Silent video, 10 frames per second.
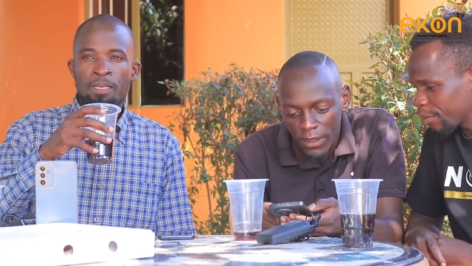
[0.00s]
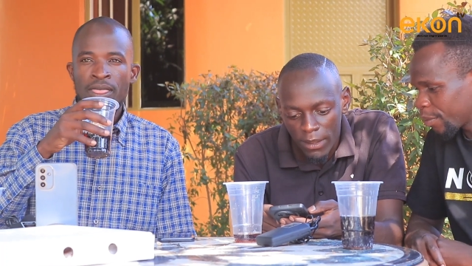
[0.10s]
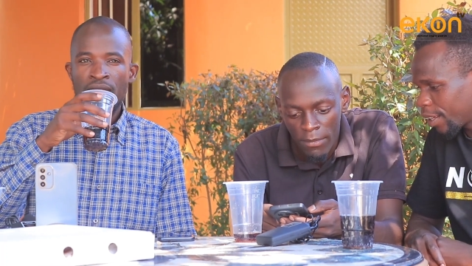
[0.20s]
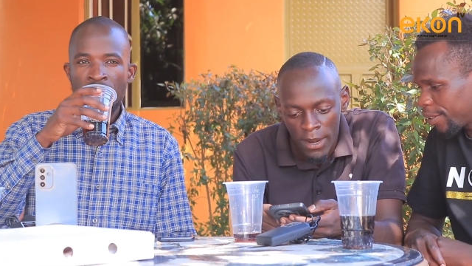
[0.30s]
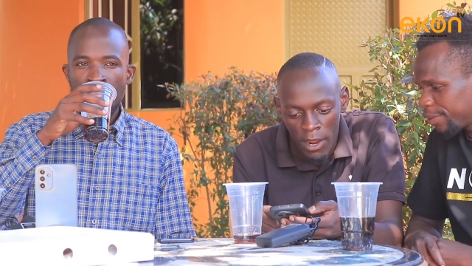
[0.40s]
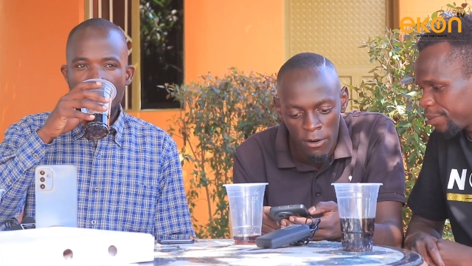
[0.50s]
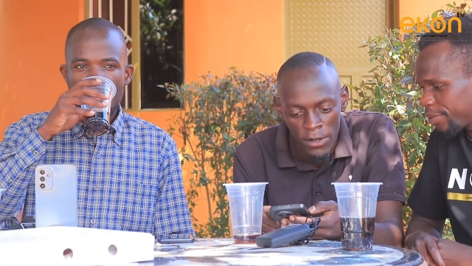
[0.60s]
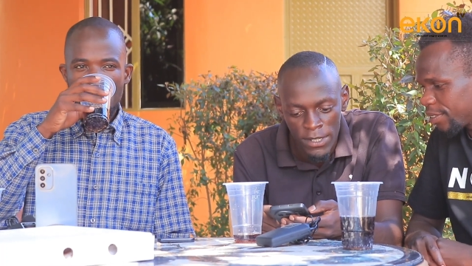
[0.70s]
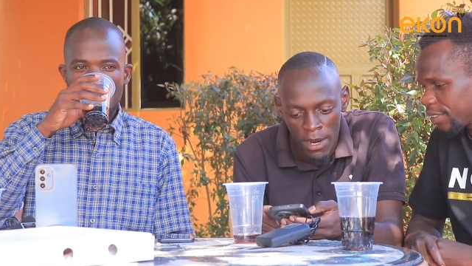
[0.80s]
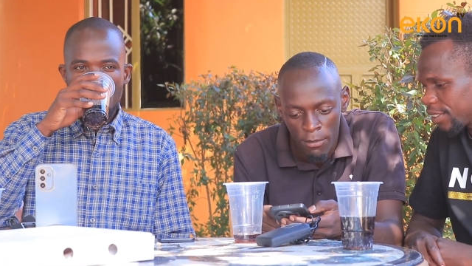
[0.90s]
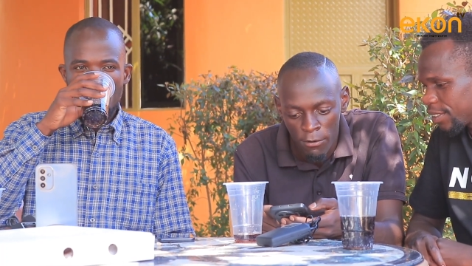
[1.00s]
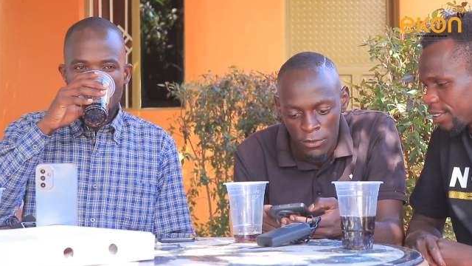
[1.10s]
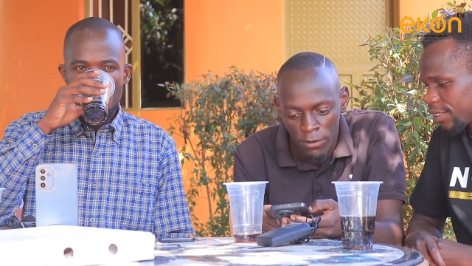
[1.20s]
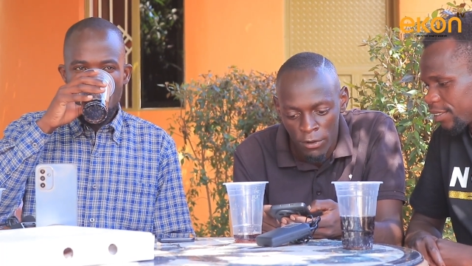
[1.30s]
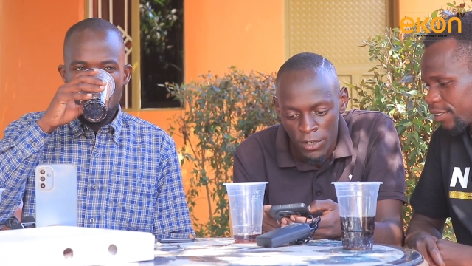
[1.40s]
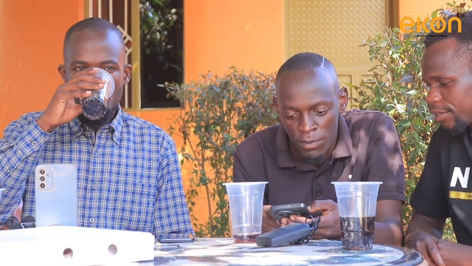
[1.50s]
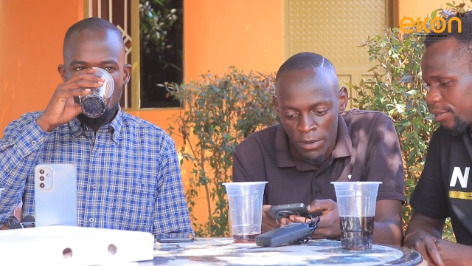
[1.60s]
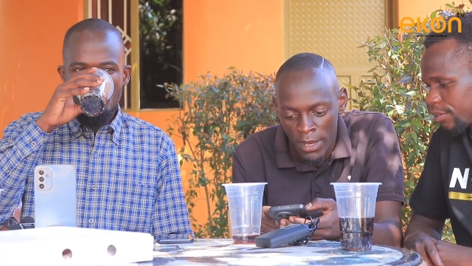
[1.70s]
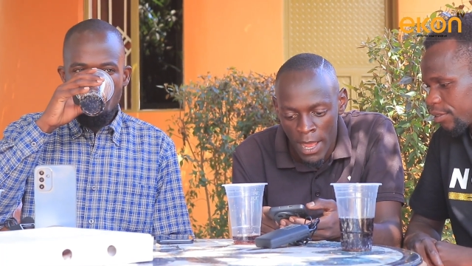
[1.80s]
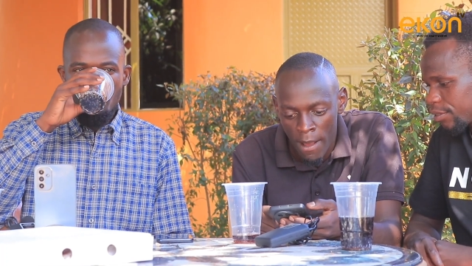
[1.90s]
Speaker 1: miracles and moves of the Holy
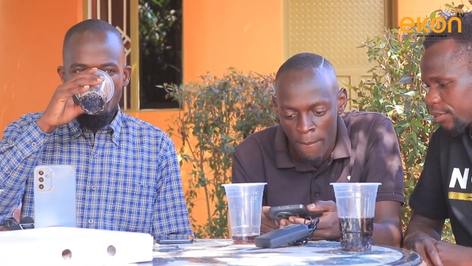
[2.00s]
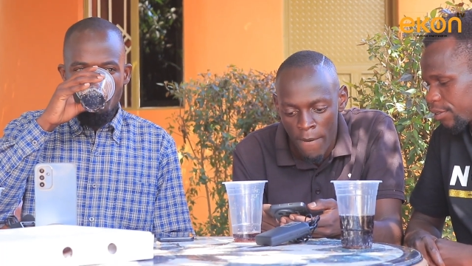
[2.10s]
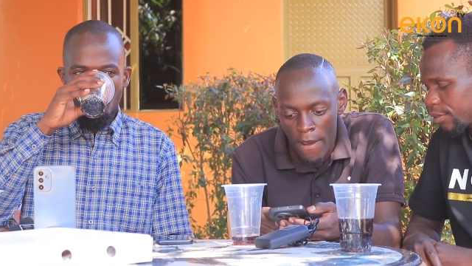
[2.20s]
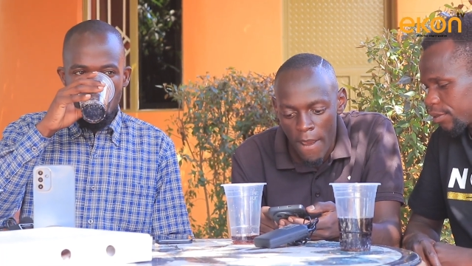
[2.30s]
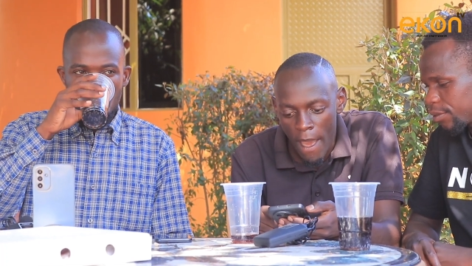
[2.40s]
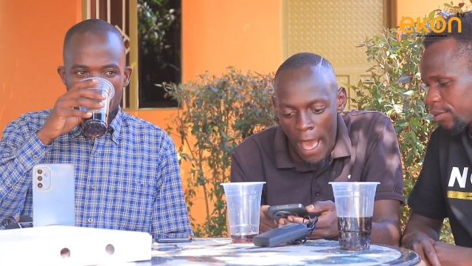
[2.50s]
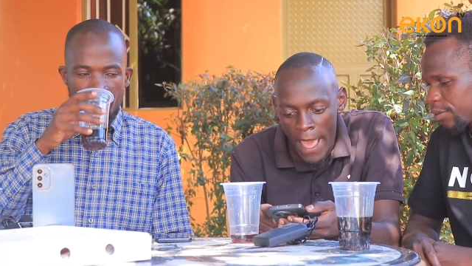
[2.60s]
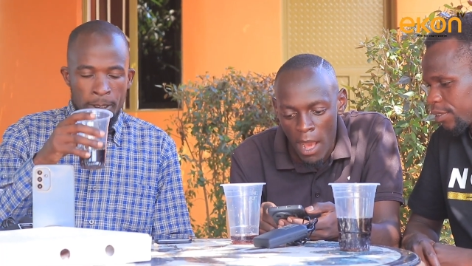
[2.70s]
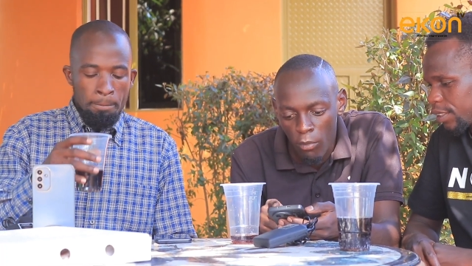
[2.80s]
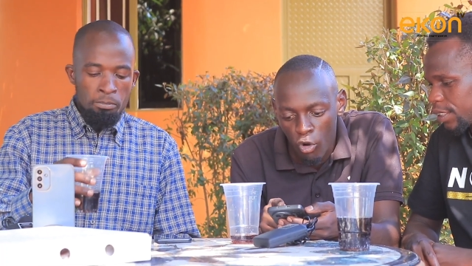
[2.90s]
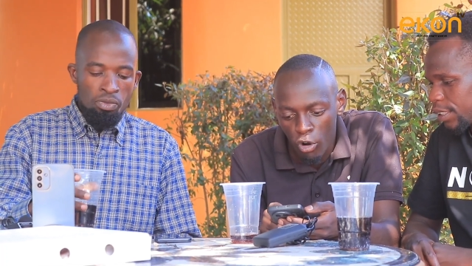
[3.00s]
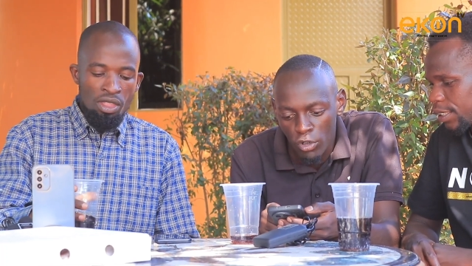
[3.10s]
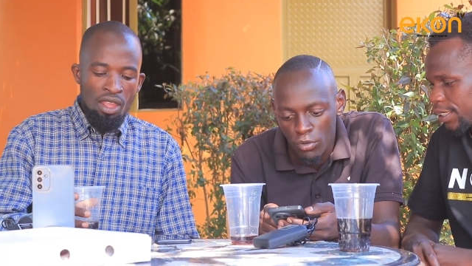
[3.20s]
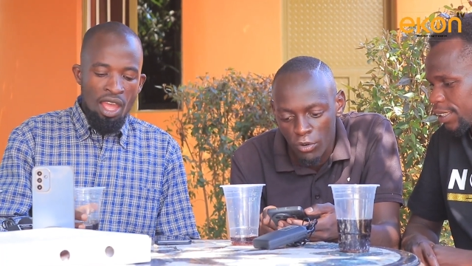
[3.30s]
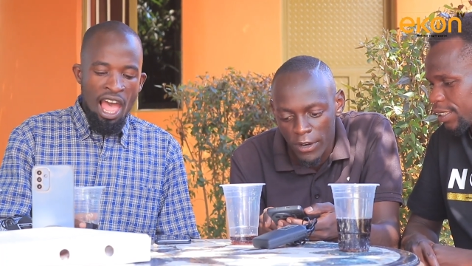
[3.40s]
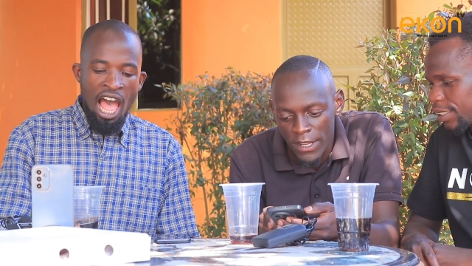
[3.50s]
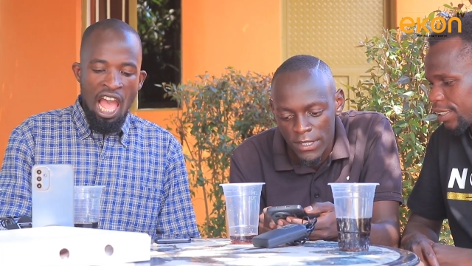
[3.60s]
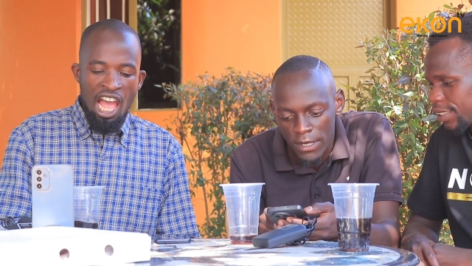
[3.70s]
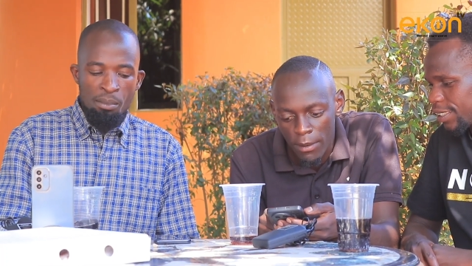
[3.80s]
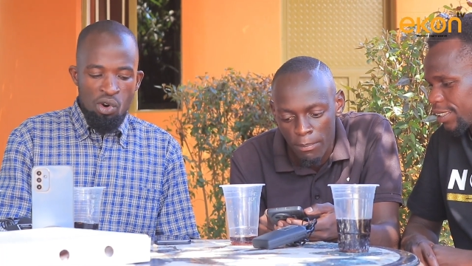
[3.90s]
Spirit. I am called to
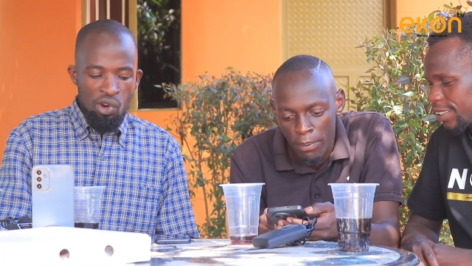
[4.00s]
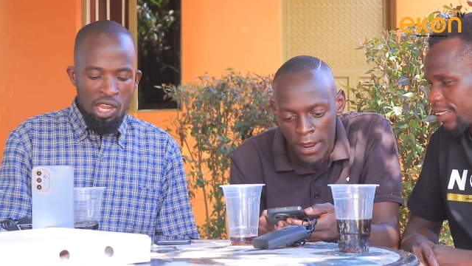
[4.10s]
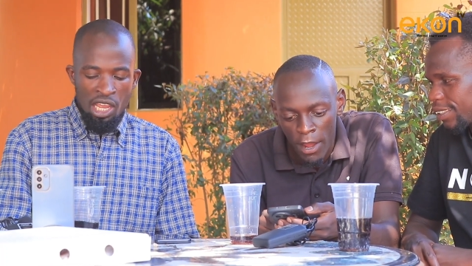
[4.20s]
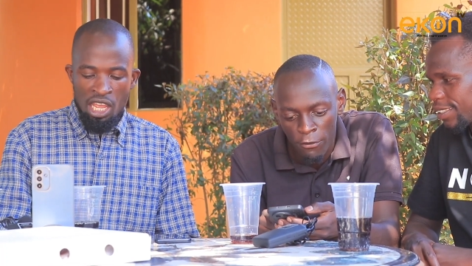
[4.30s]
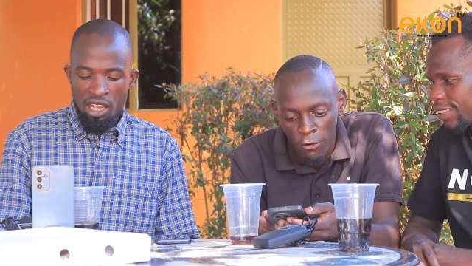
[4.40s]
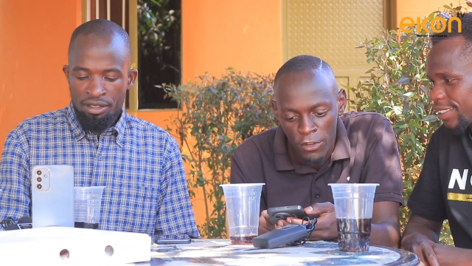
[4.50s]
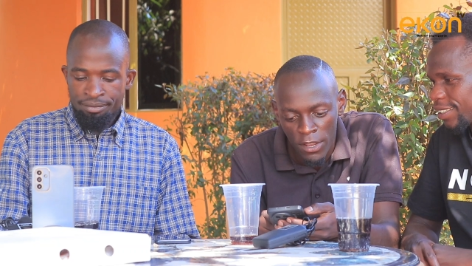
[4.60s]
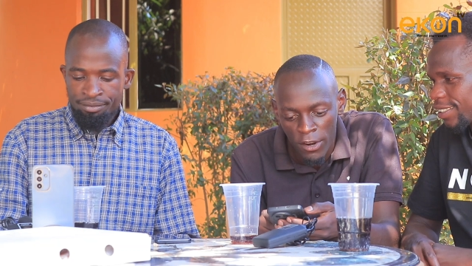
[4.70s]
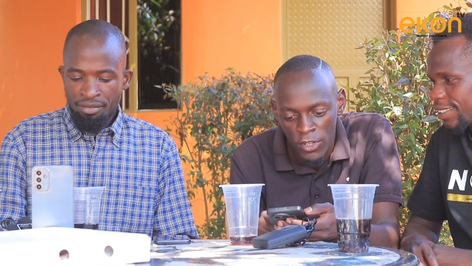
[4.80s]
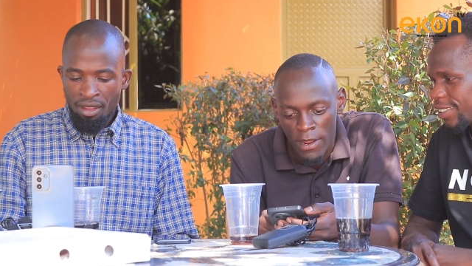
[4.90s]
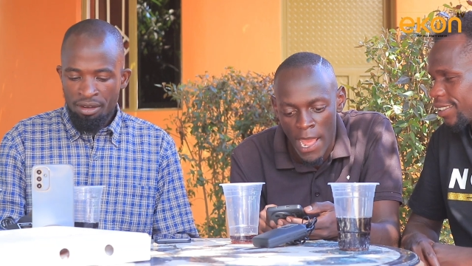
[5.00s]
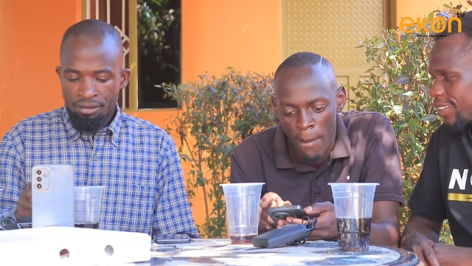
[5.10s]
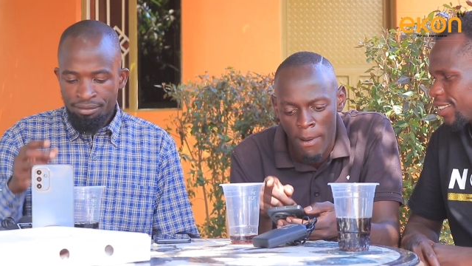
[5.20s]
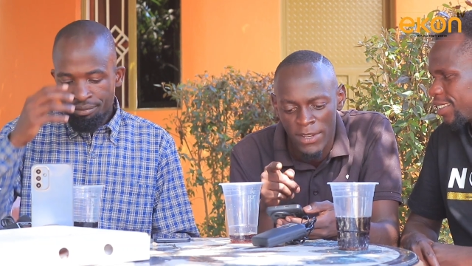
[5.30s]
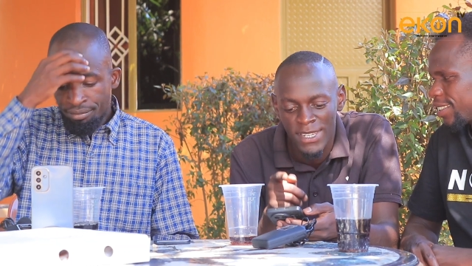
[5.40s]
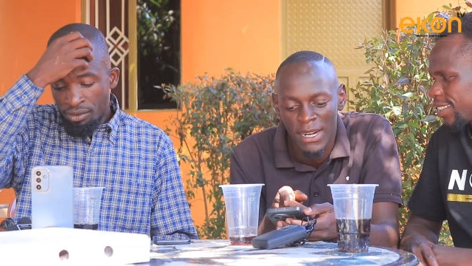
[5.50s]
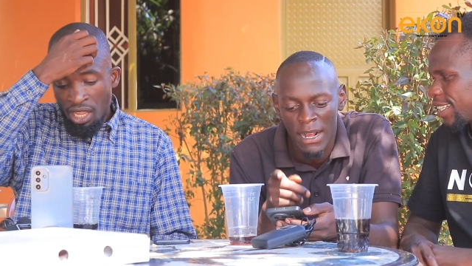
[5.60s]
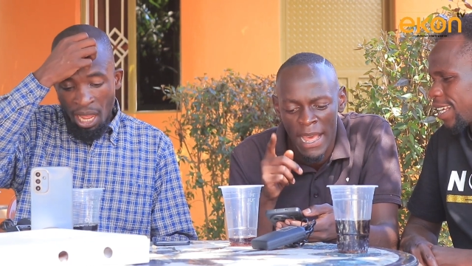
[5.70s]
raise prayerful generation. Hacking